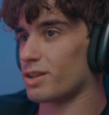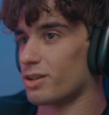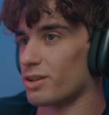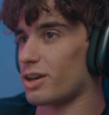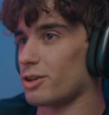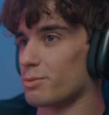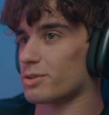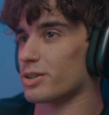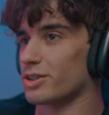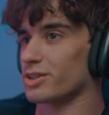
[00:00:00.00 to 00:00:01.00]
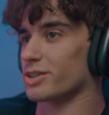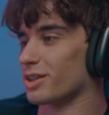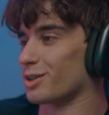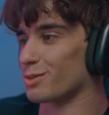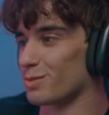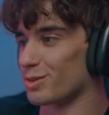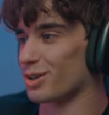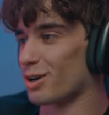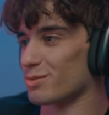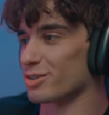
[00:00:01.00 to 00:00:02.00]
hope Claire doesn't die, bro. I'll be
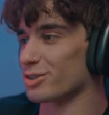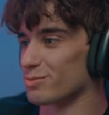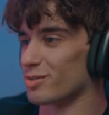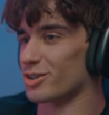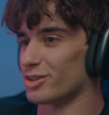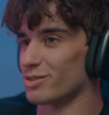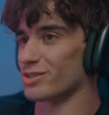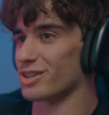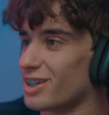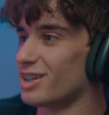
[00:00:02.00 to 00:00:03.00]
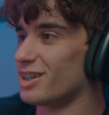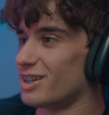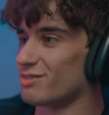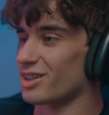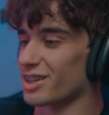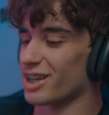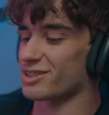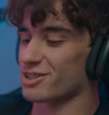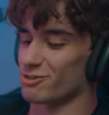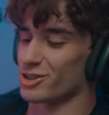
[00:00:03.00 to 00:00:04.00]
so about her if she dies. I mean, I guess it's still
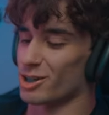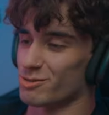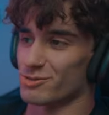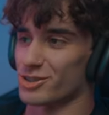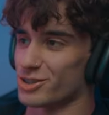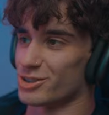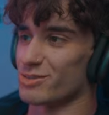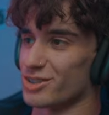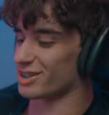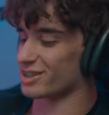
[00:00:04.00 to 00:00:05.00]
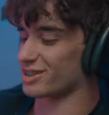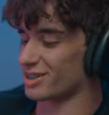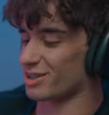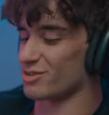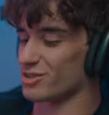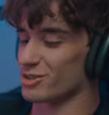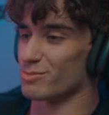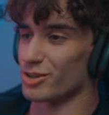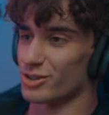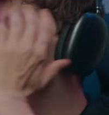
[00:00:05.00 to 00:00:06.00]
coming for her, but like, I'll be so about her.